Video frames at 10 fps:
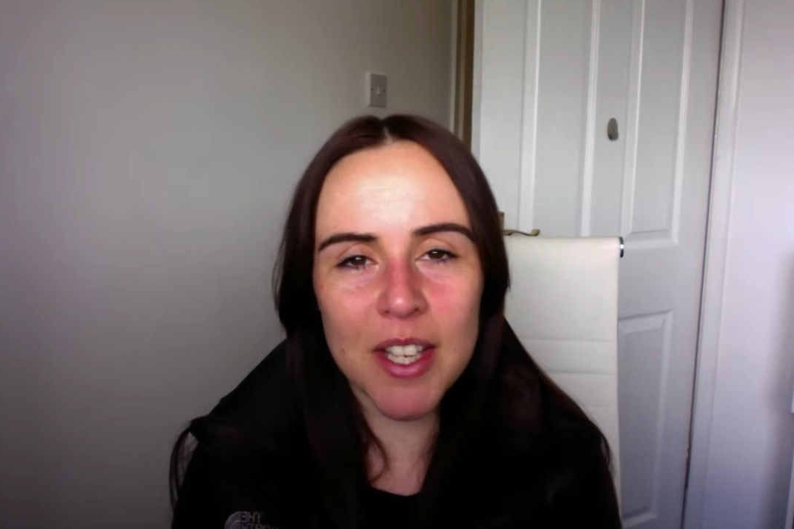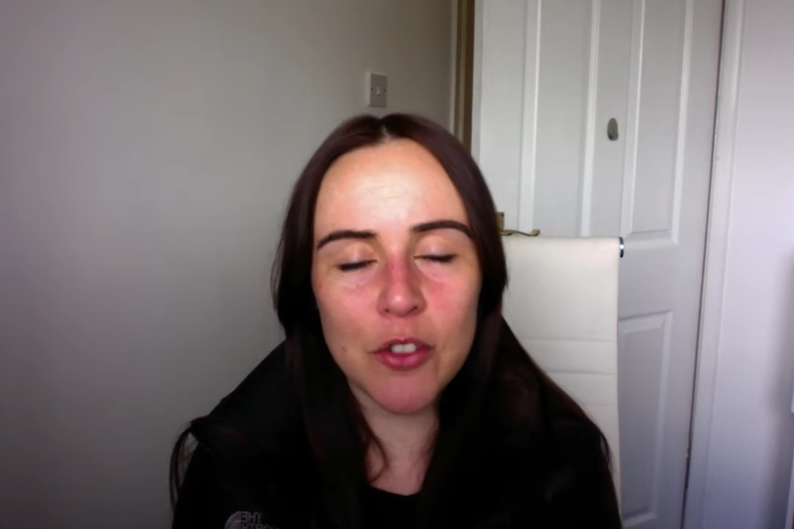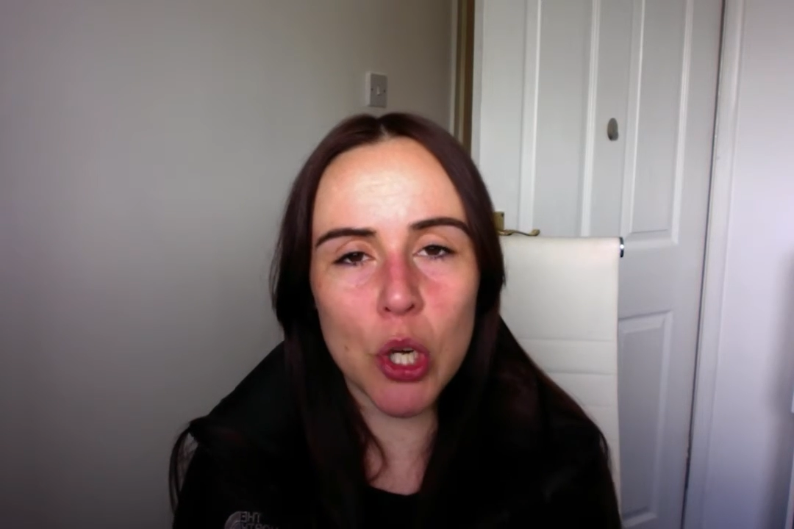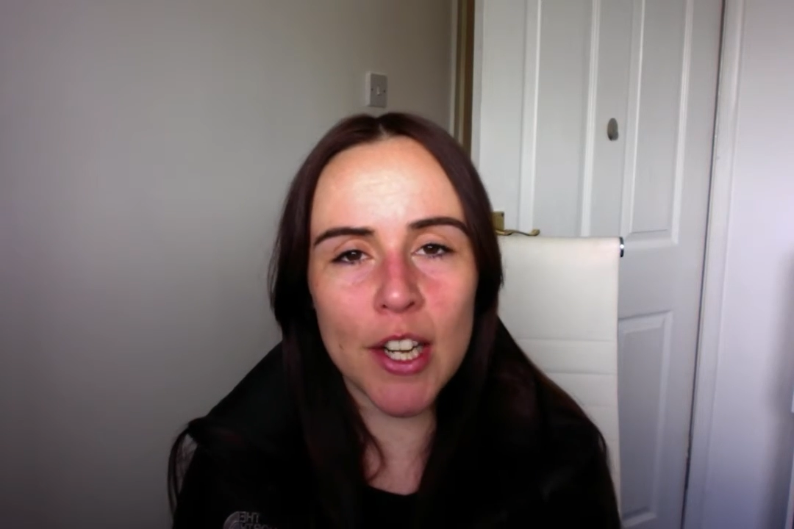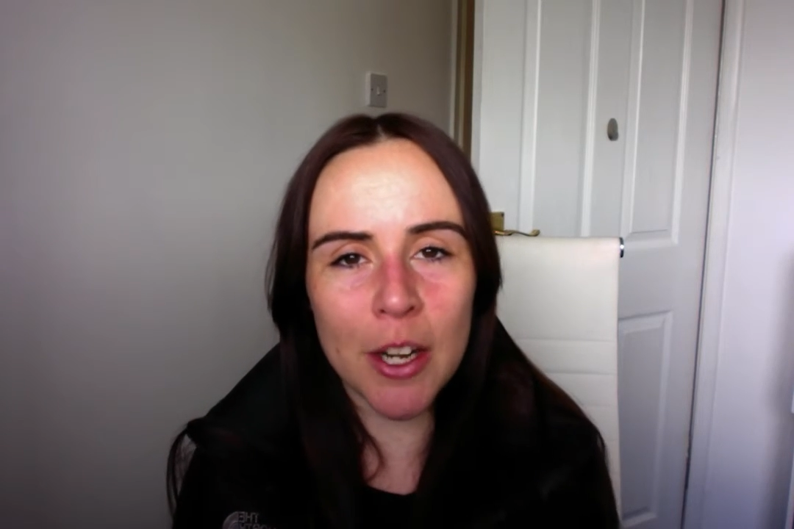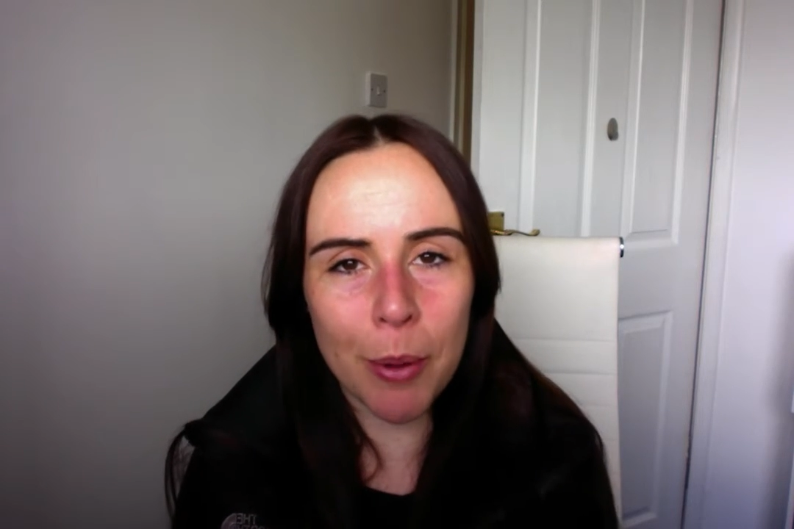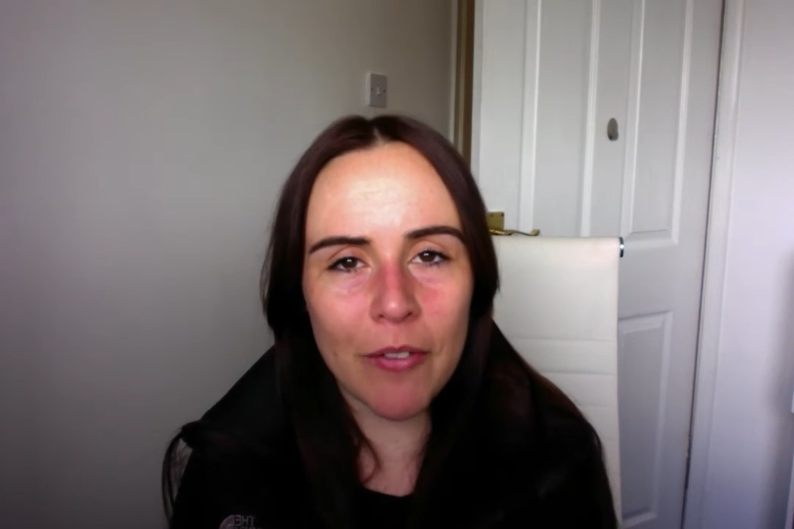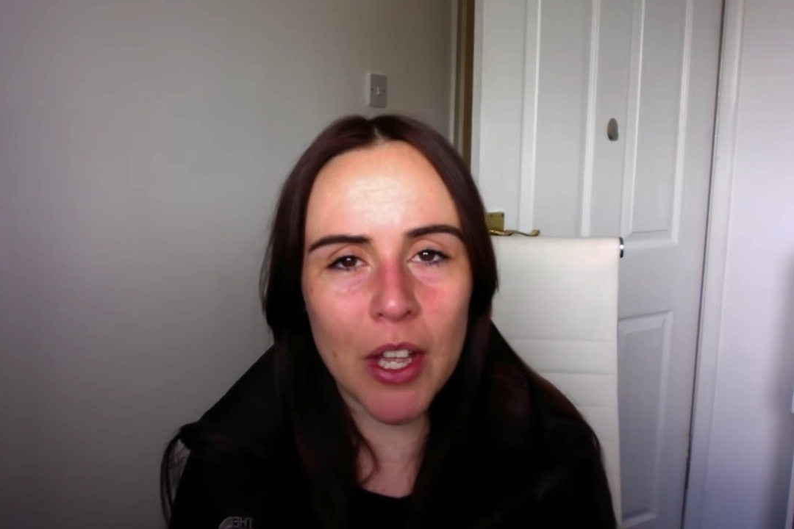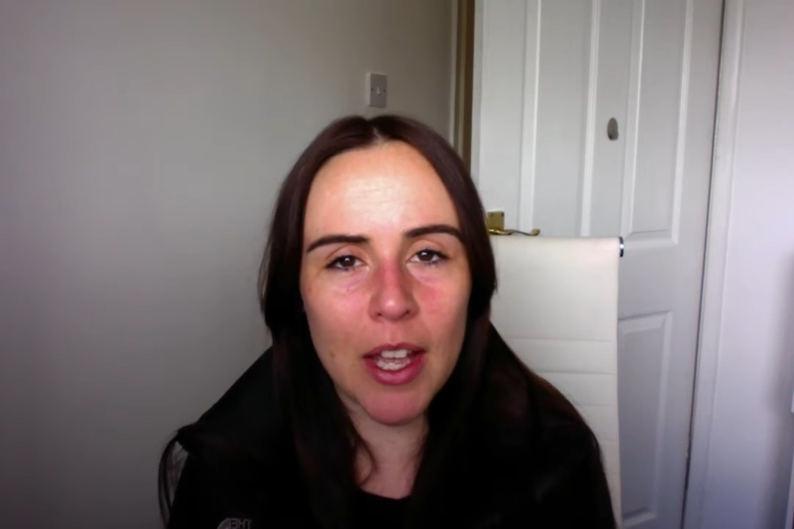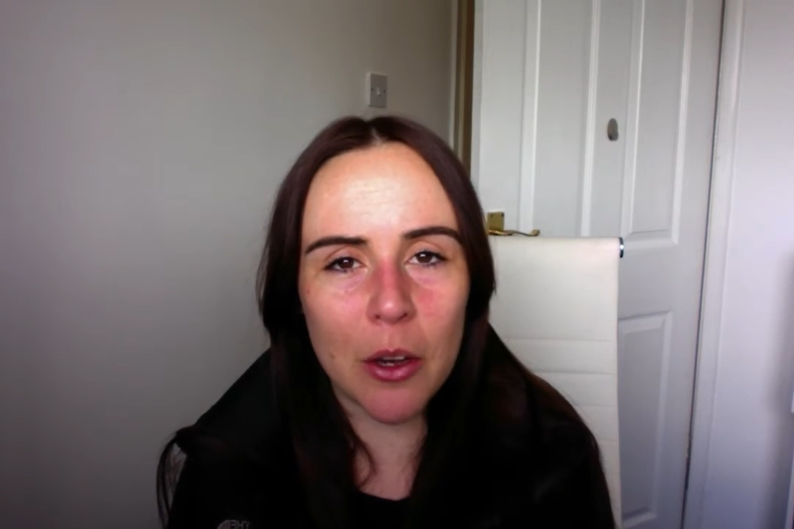gives you a little bit
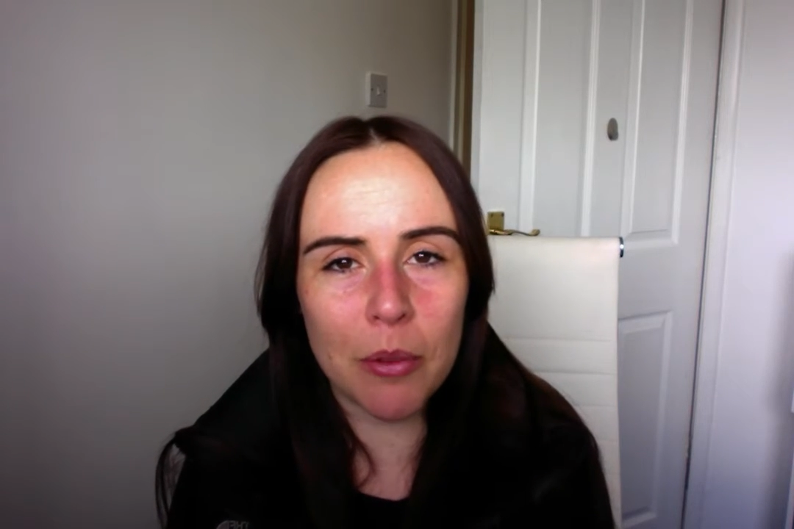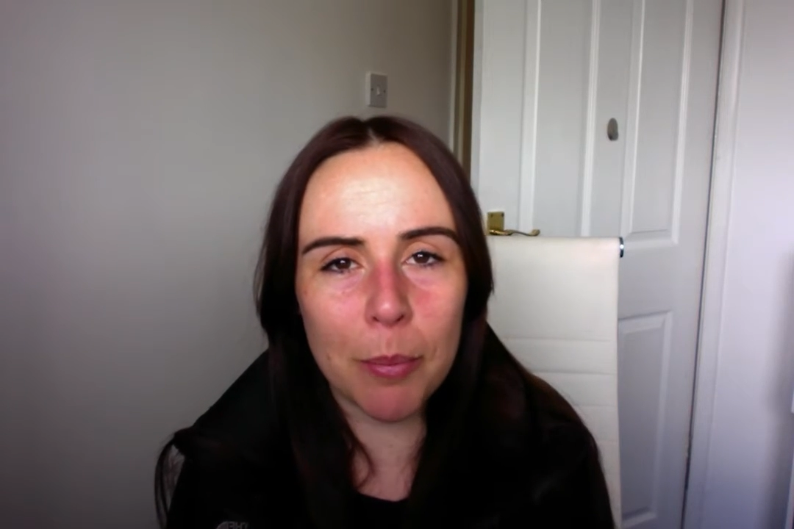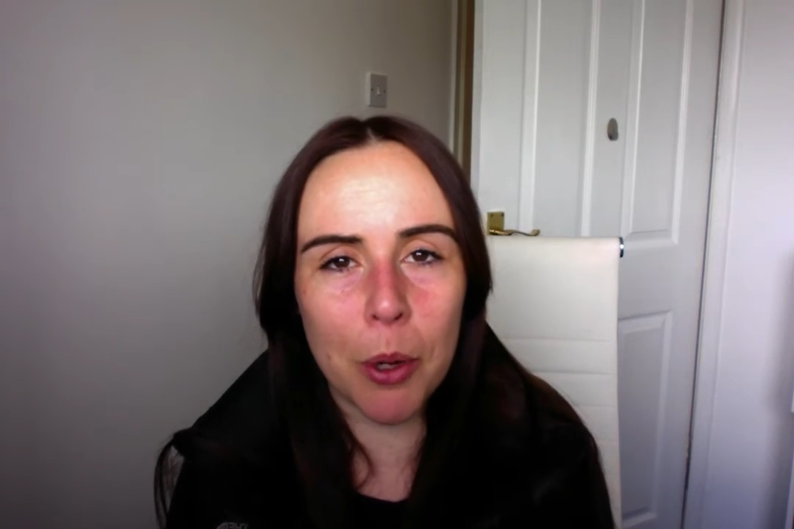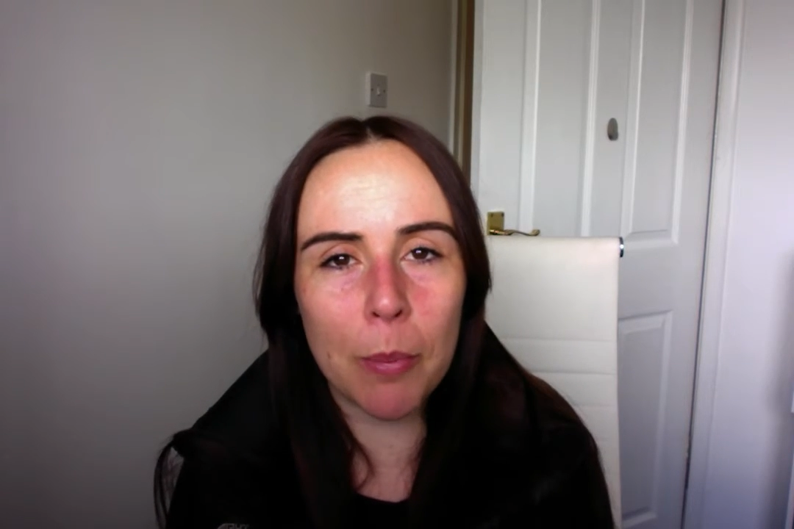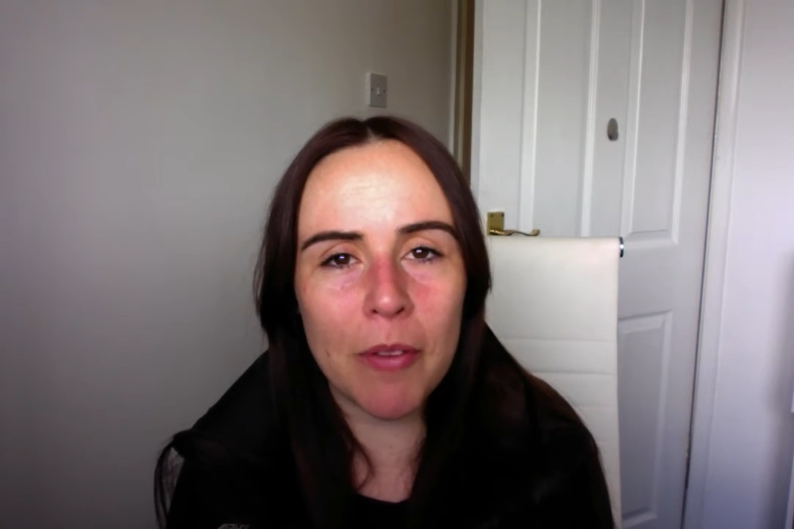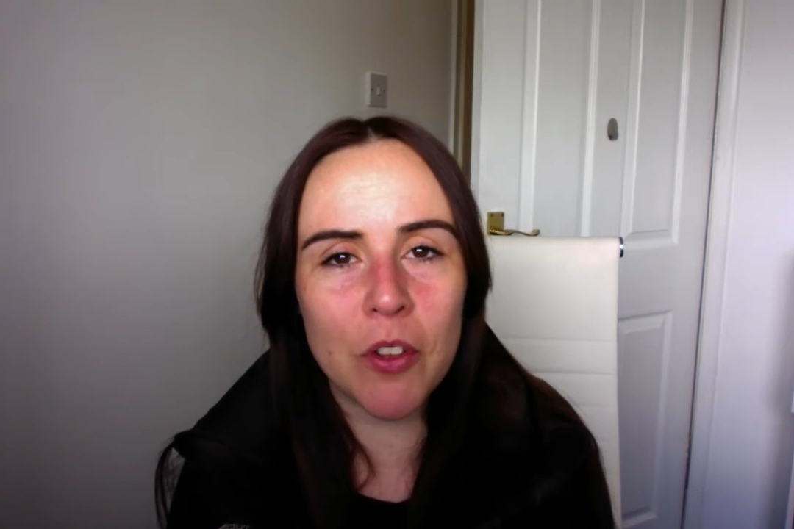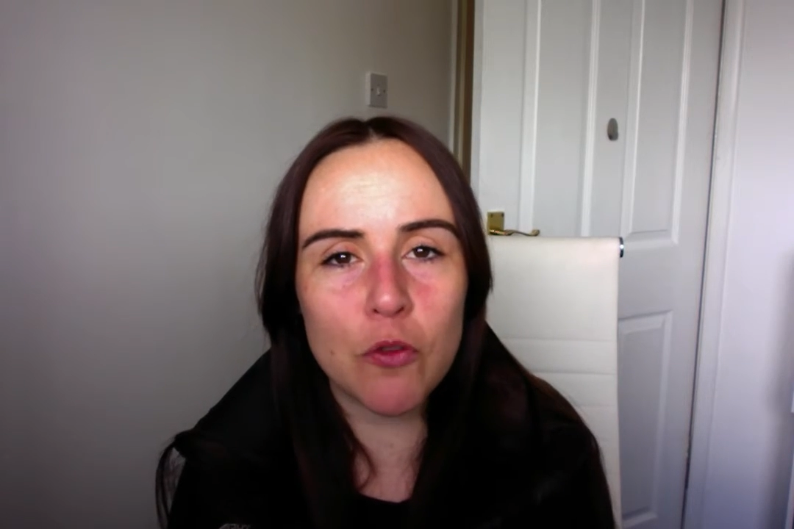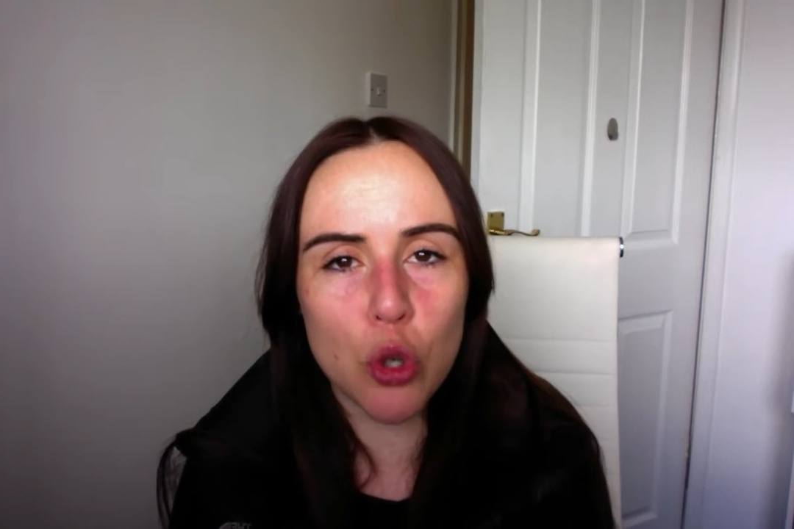of a kick up the bum if you've